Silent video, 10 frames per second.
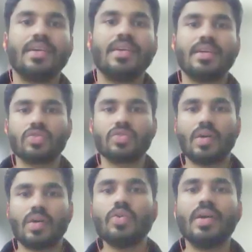So
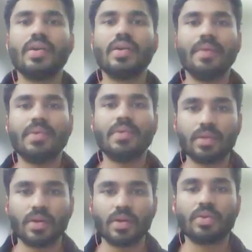how you attempt a
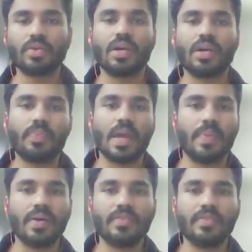question or a
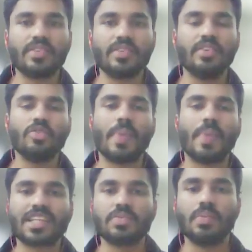paper which gives you
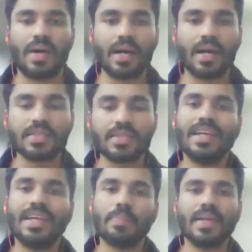maximum marks,
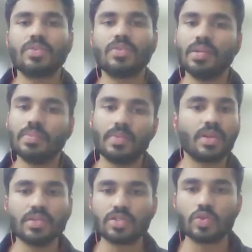that depends on a
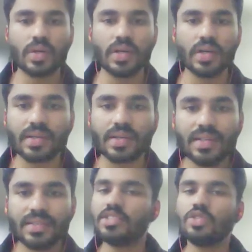particular student.
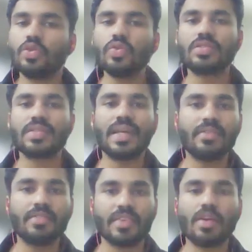There is no
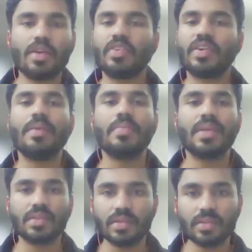set way of
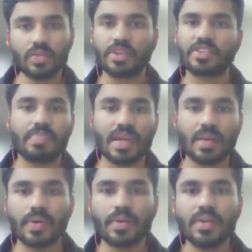attempting the question
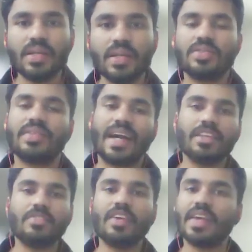paper. So that
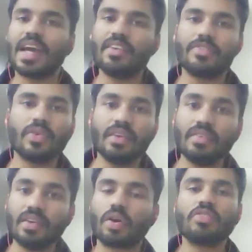is why we have to
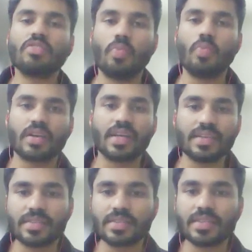give a lot of mock
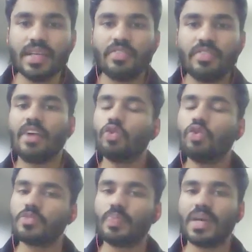tests. We have to
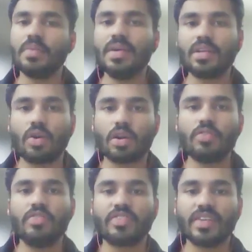experiment a lot
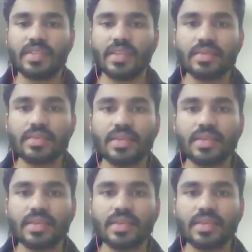of different things.